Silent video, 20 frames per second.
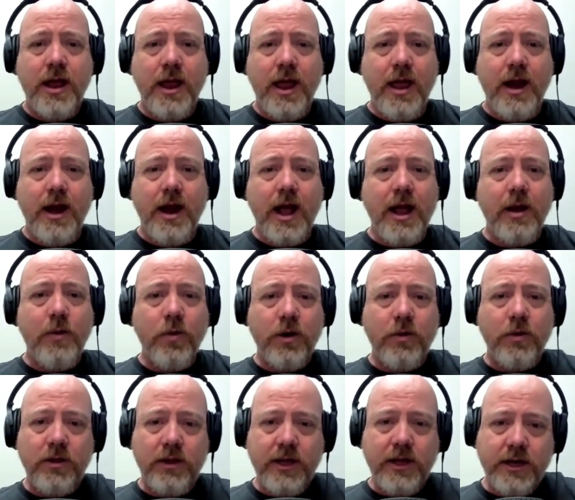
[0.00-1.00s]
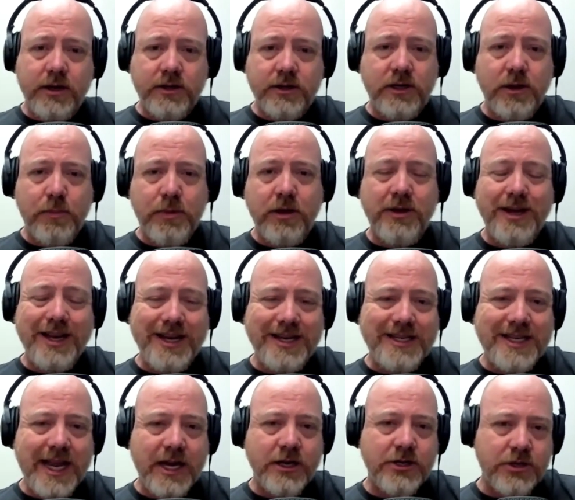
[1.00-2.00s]
And I work with leaders to build
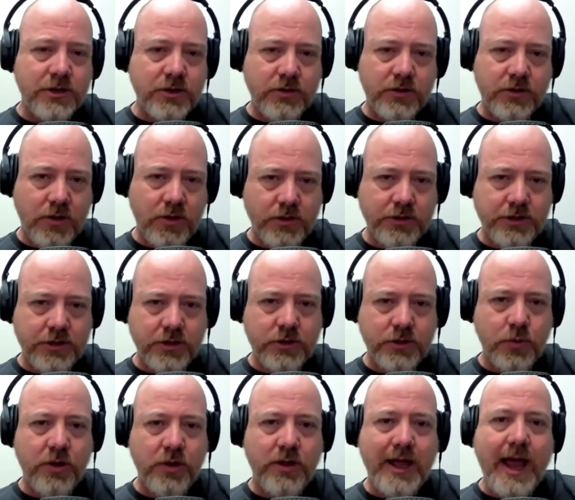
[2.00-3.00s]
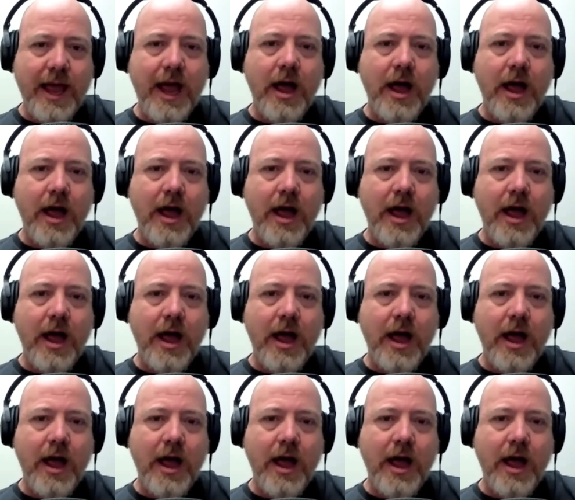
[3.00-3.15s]
intentional cultures where they